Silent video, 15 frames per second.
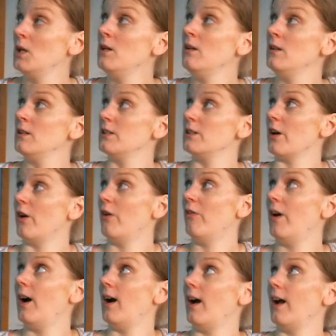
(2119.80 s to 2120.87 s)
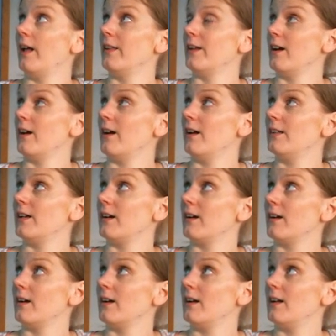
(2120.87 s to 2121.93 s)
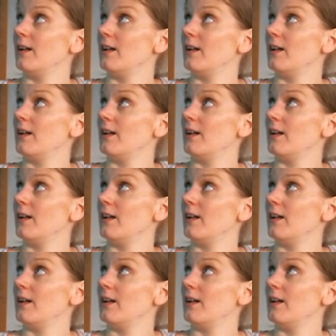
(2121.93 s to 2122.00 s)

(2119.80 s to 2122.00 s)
So the